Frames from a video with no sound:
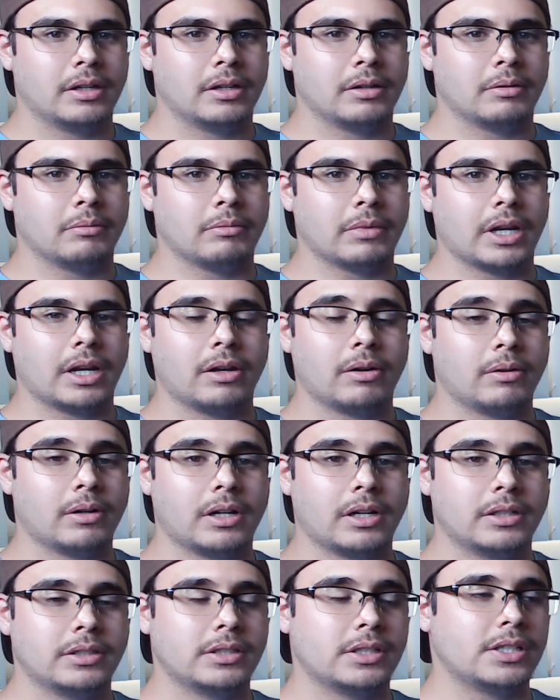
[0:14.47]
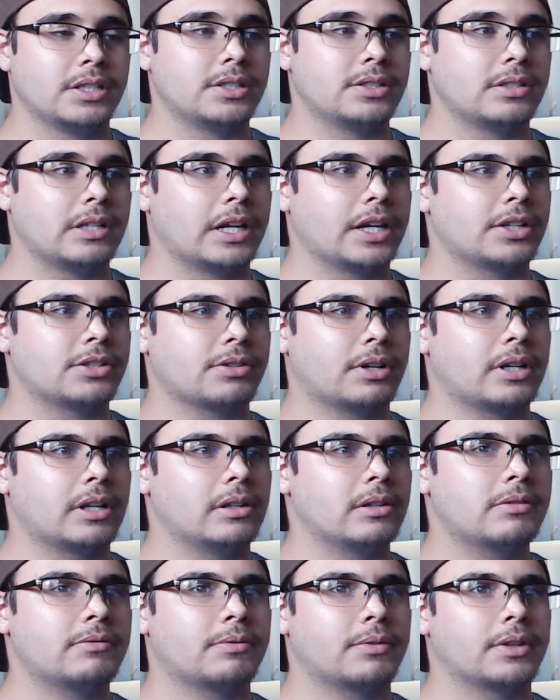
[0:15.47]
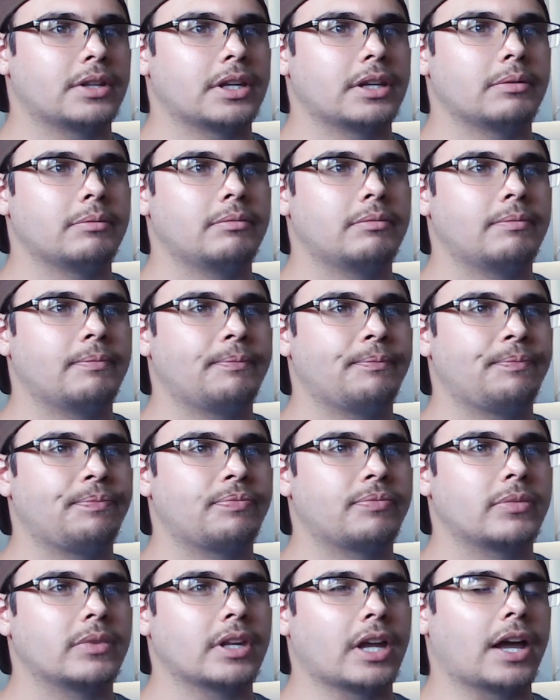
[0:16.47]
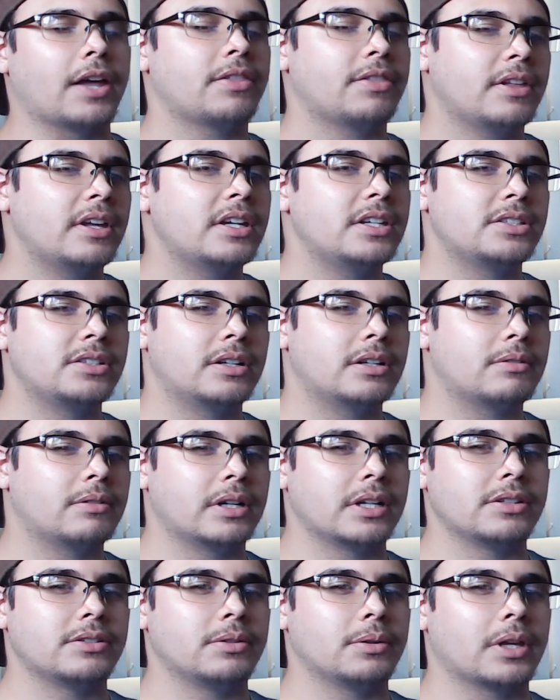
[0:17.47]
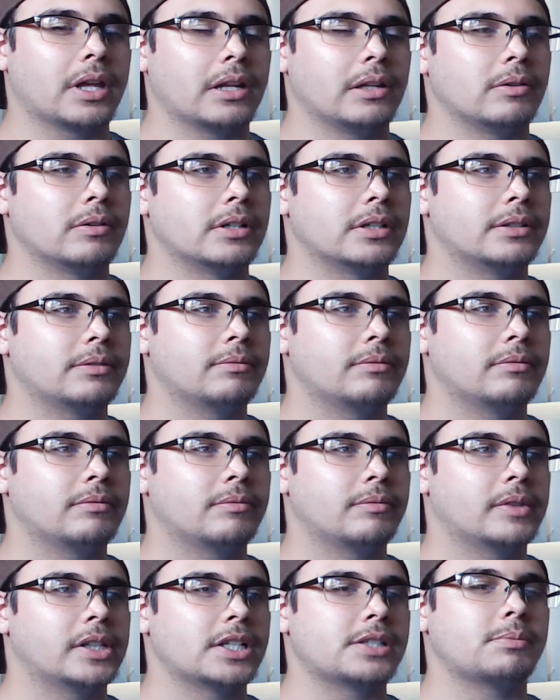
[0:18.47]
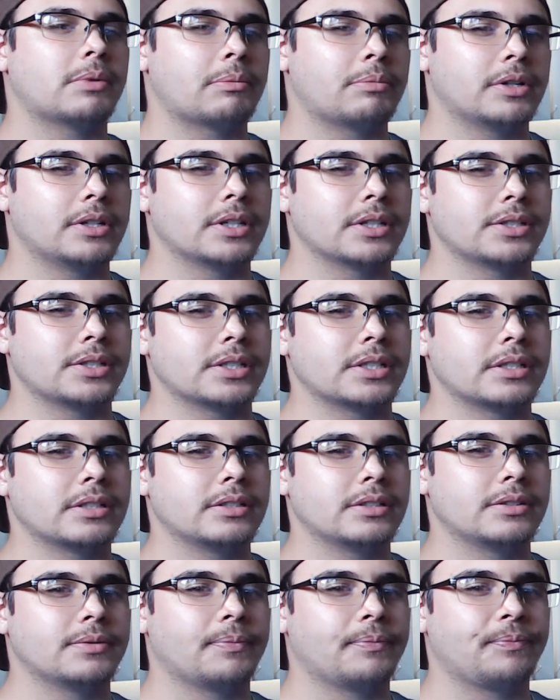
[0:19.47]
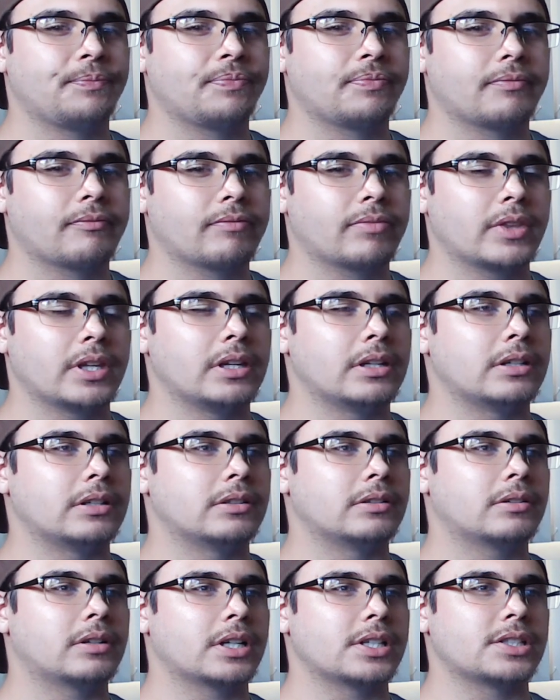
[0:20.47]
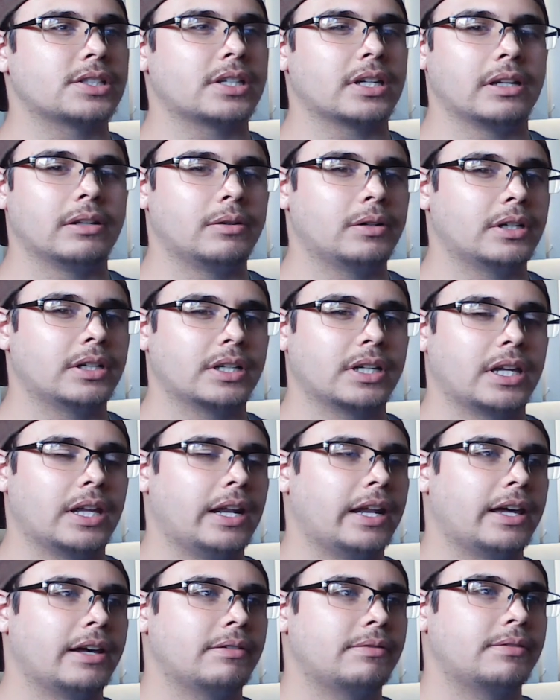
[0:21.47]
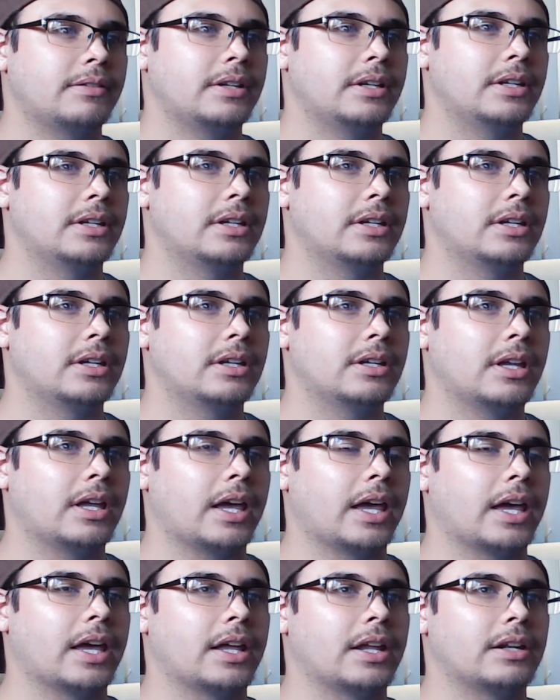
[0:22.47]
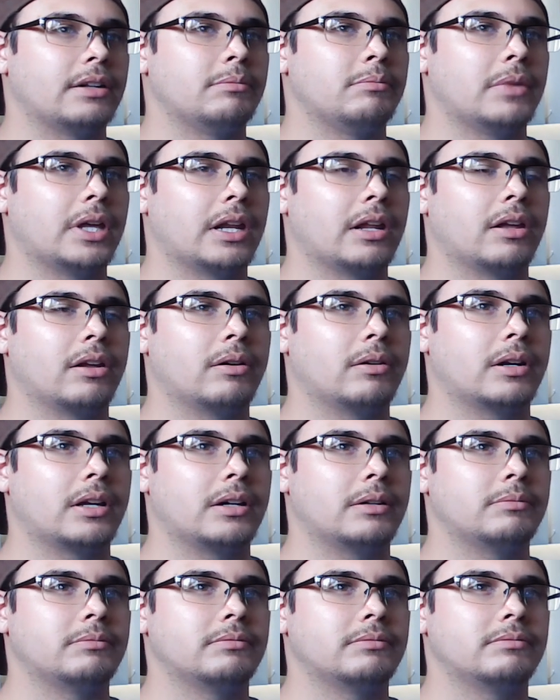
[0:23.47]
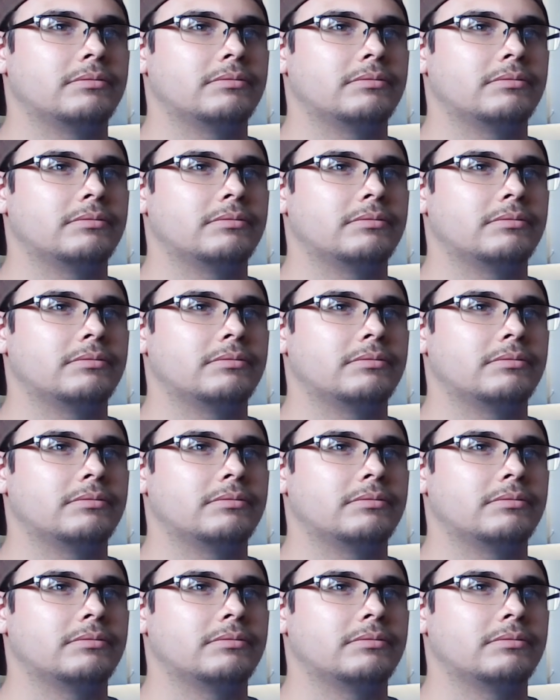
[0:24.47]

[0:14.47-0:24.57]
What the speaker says: Meteoran. He's like trying to look for them. I think he's going to run into Killua. That's my prediction. You know, because Killua, he left, and Meteoran,